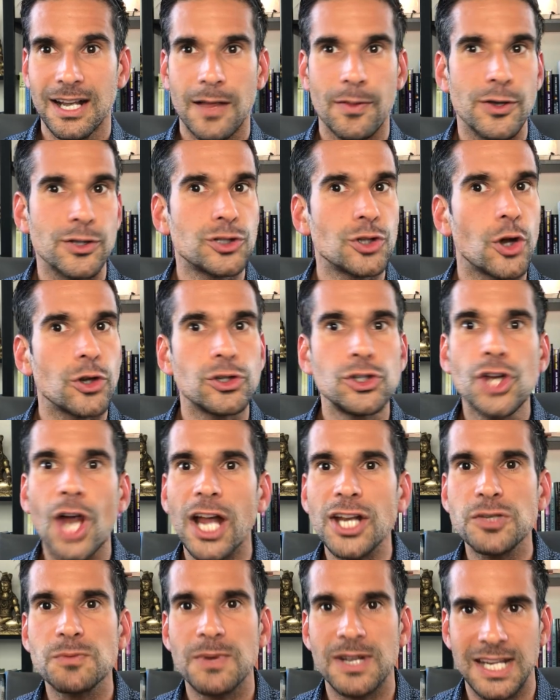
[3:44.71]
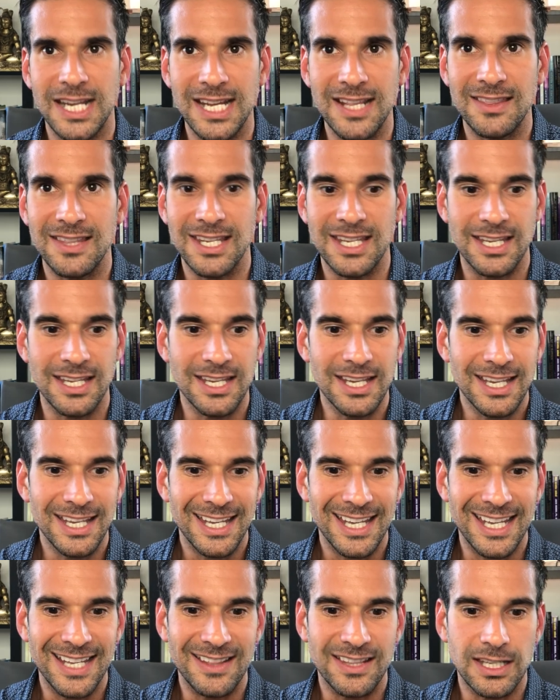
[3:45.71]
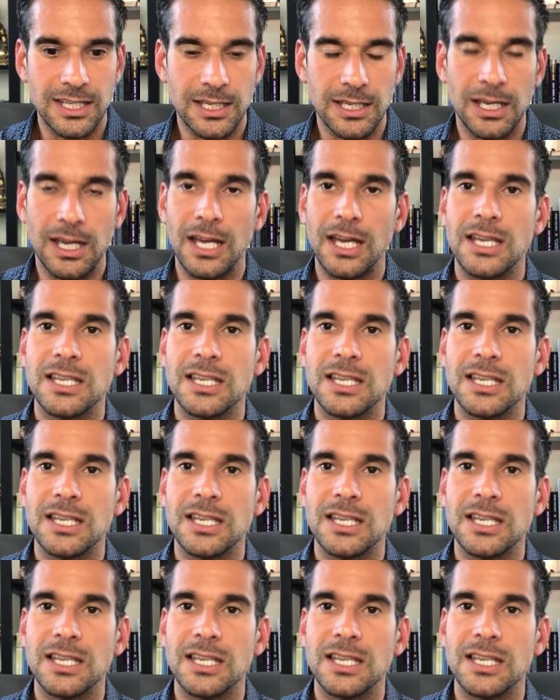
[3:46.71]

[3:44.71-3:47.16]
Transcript: There's no judgment in the